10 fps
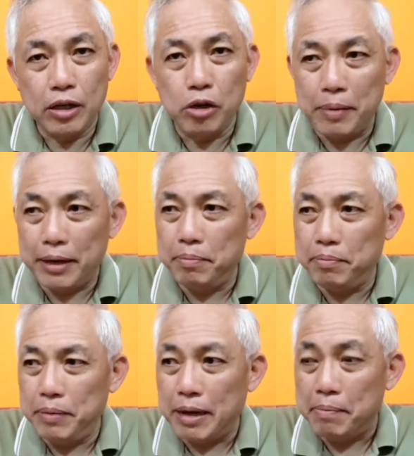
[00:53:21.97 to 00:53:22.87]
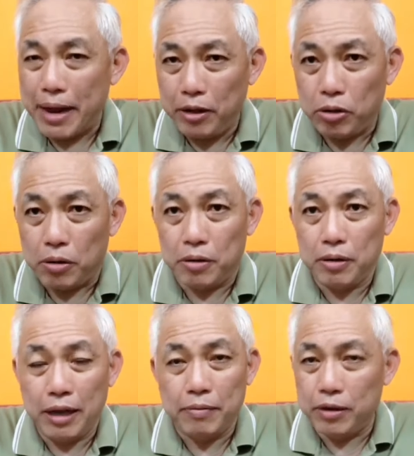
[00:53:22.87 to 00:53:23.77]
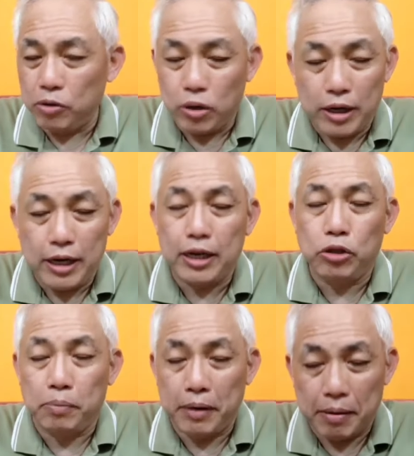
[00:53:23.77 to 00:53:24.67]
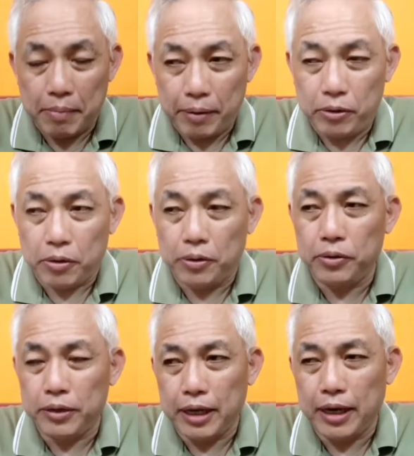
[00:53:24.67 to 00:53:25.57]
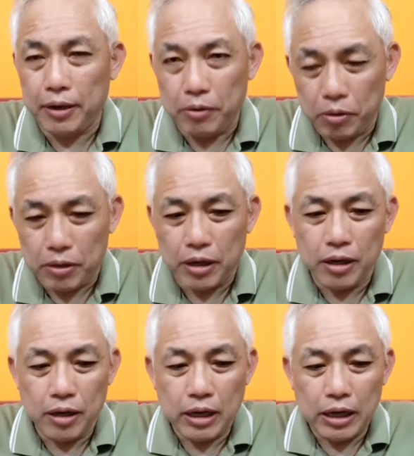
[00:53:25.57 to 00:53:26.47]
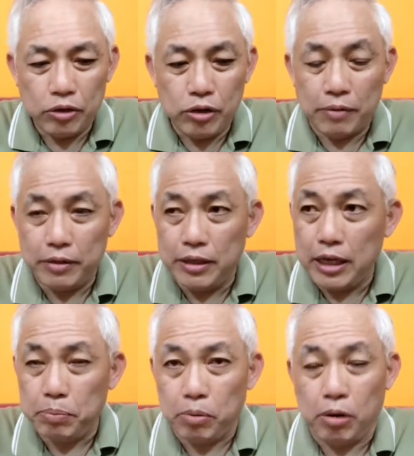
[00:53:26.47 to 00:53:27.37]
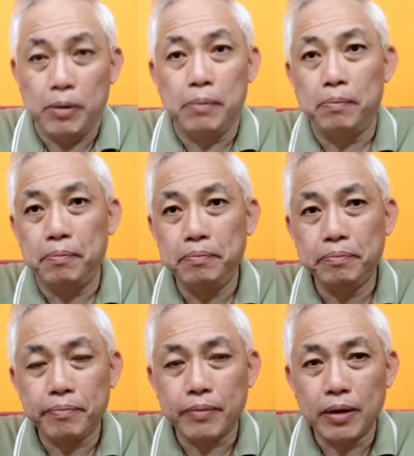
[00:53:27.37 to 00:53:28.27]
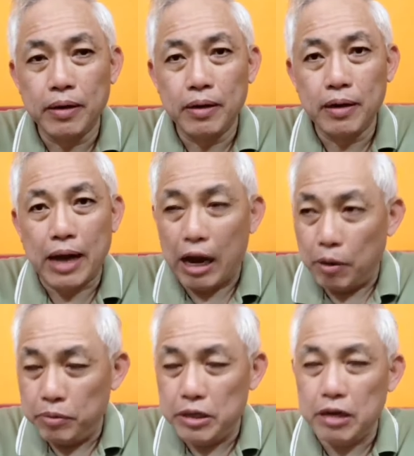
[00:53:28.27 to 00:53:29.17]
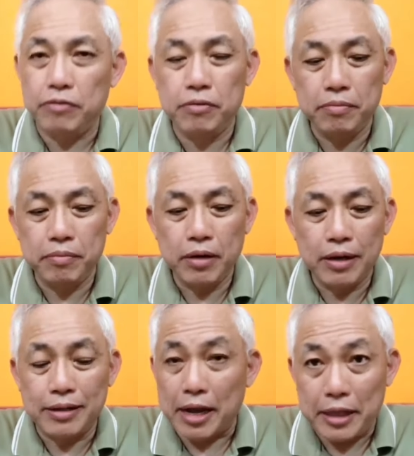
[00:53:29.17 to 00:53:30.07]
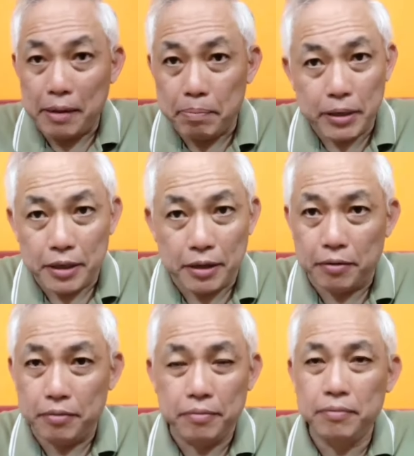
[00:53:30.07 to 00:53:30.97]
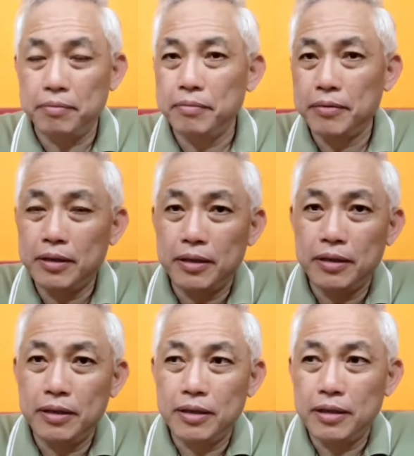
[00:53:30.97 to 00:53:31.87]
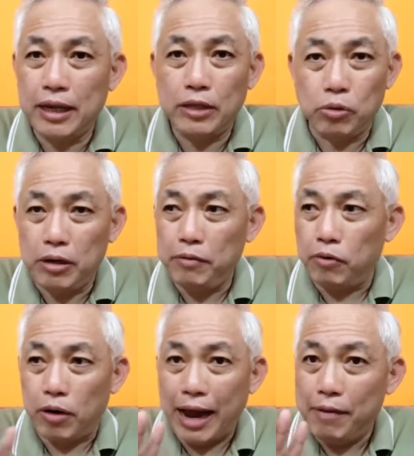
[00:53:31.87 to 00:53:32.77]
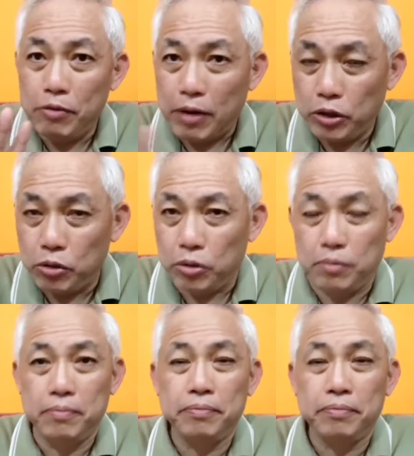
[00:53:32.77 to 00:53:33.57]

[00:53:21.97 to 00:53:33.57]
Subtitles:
you may be a mentor. If a good leader should be a mentor to say, look, you have this problem. I observe. Nothing personal. It's only for everyone's good.